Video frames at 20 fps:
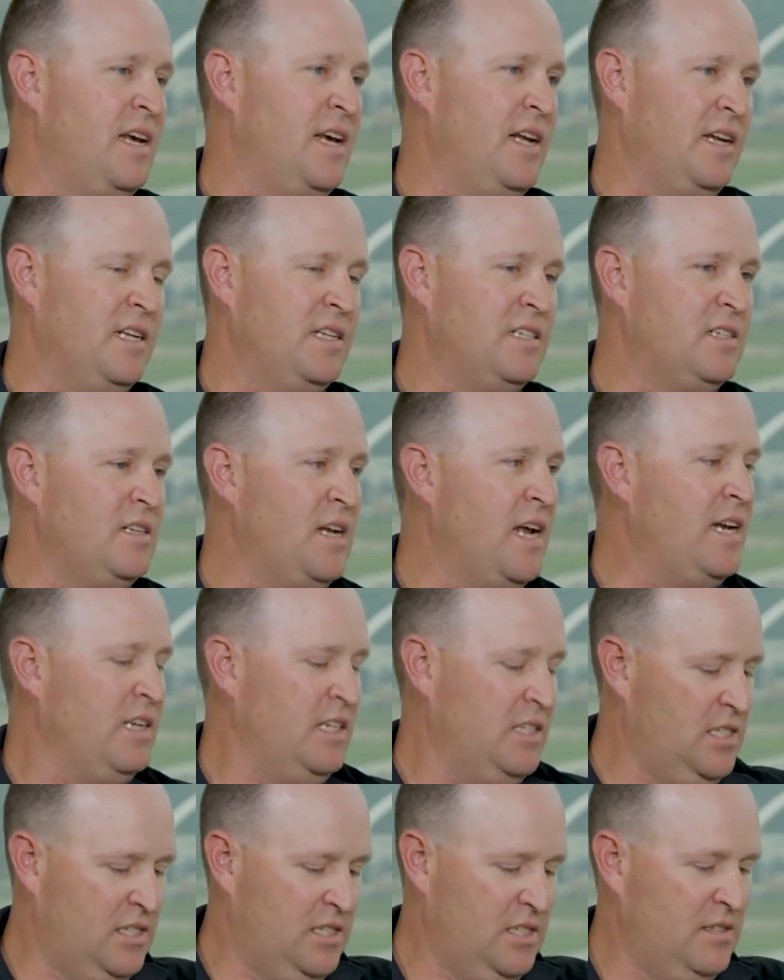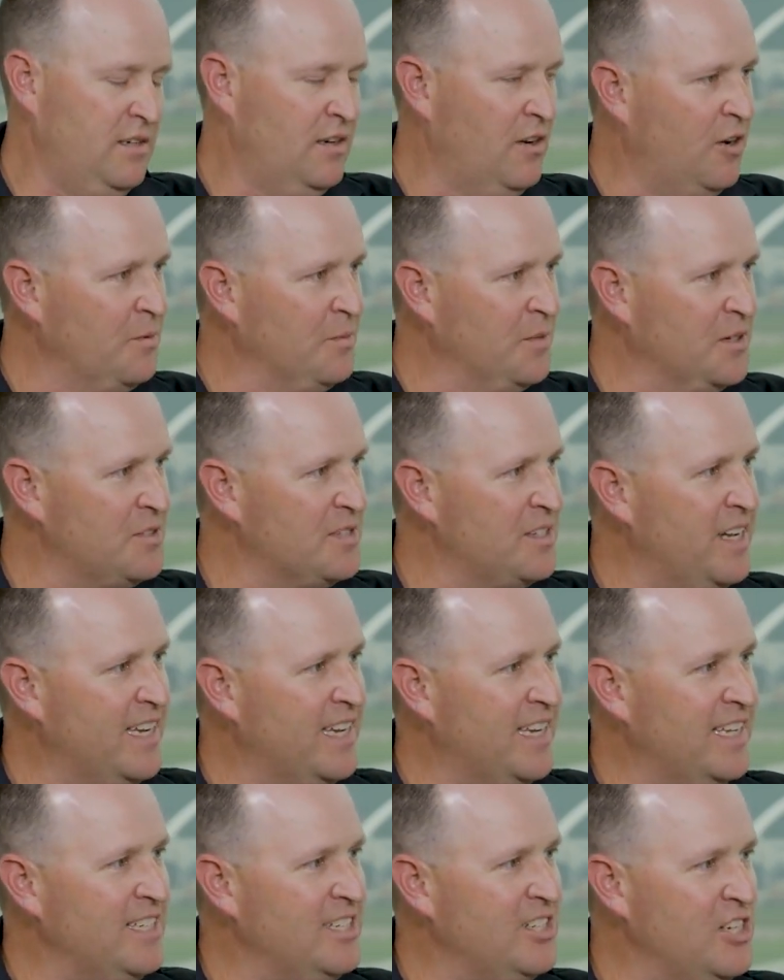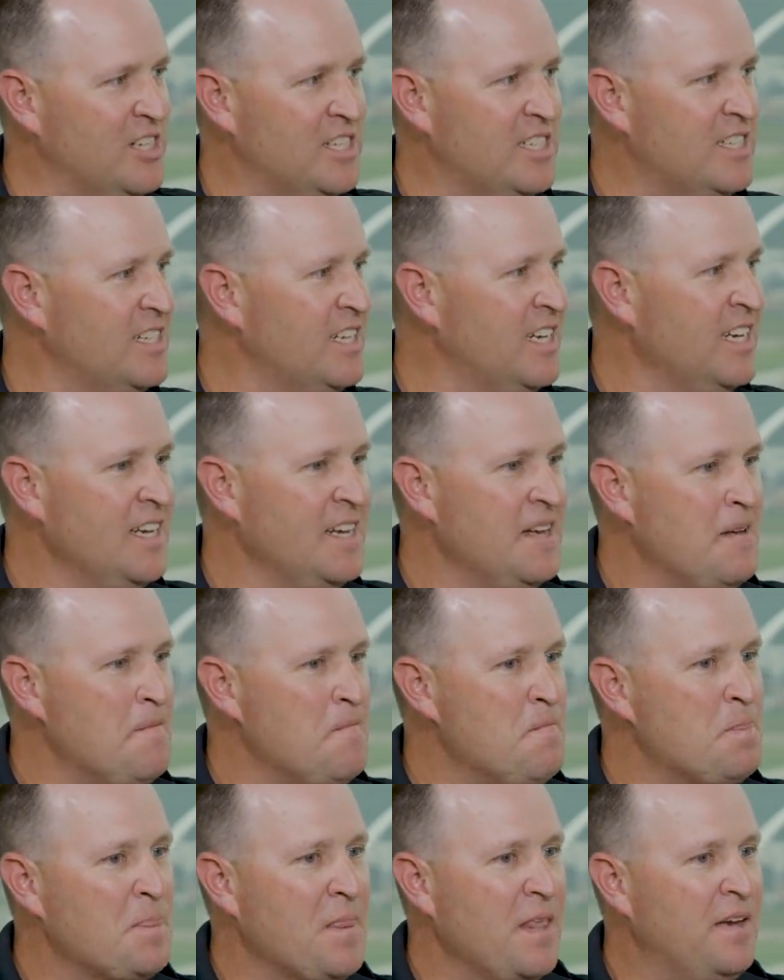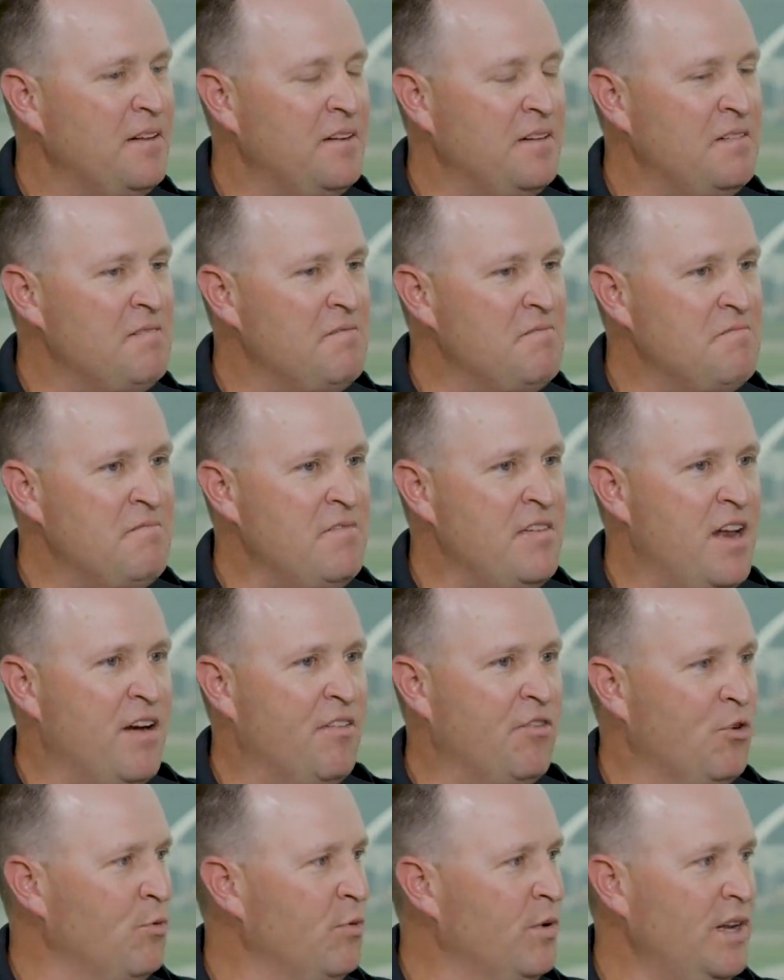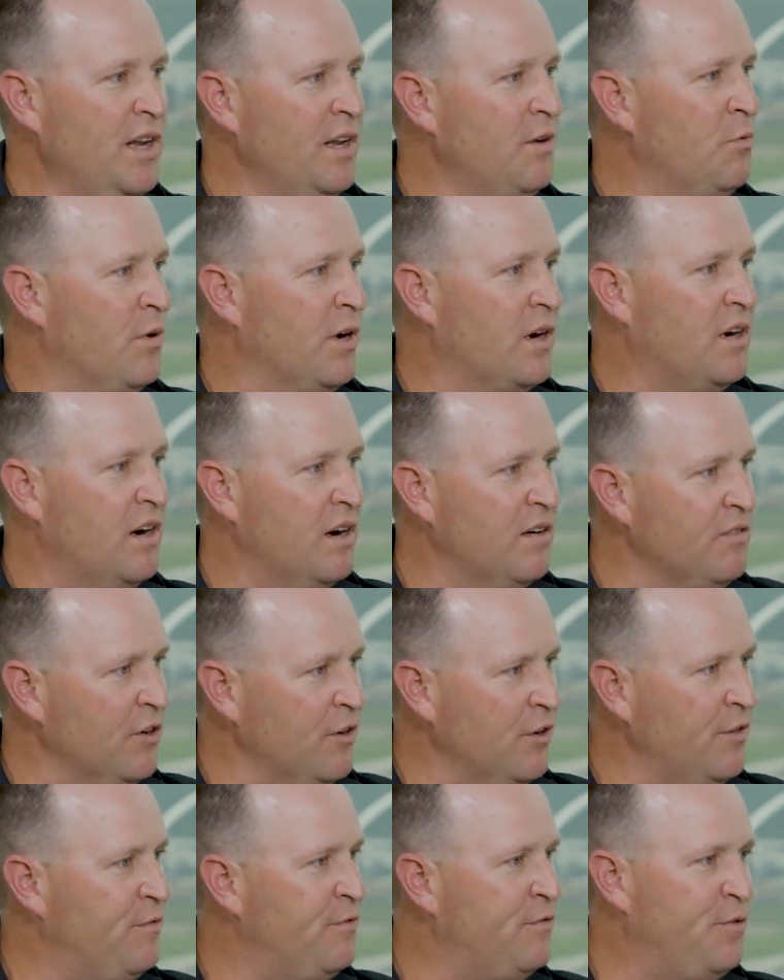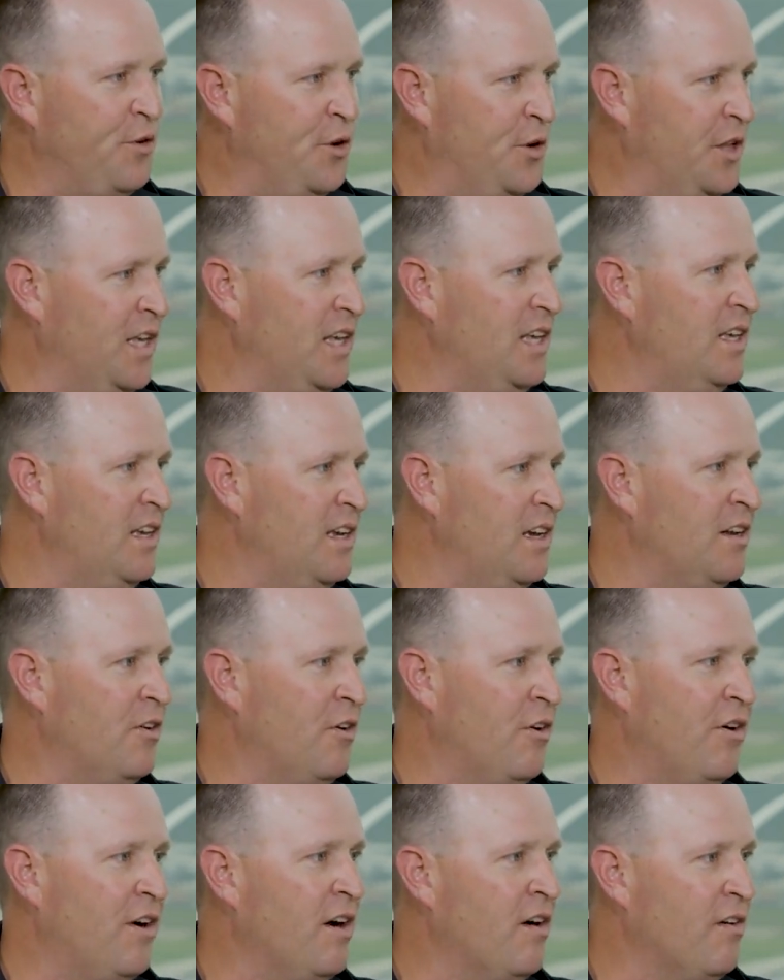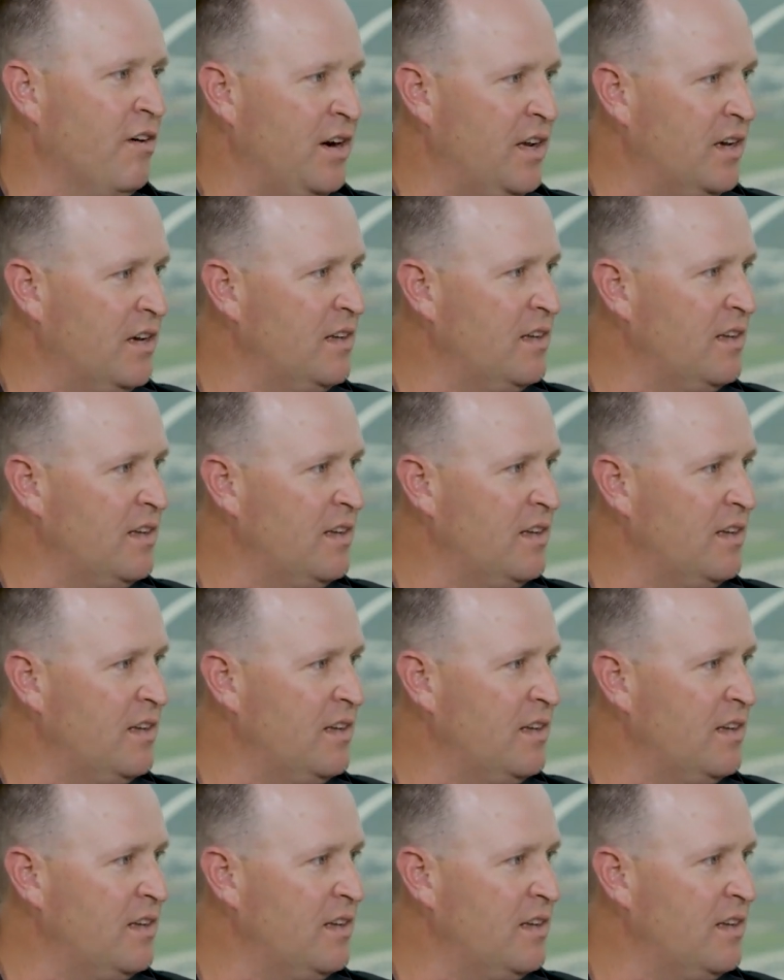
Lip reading: And it's almost like it just never really recovered fully in our area.